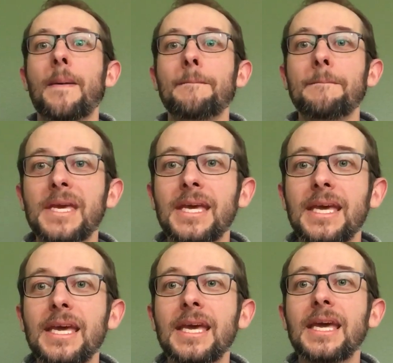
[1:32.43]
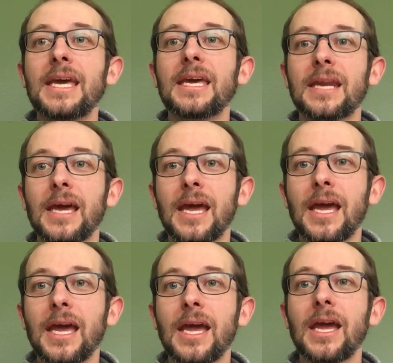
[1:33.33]
mi
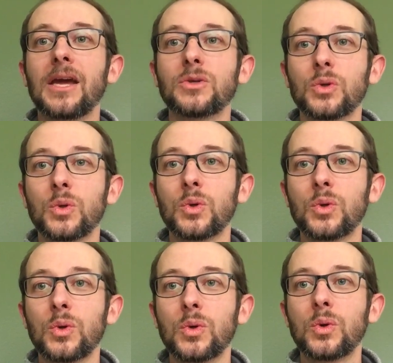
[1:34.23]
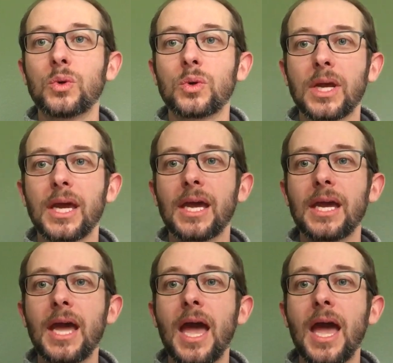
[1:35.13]
re do re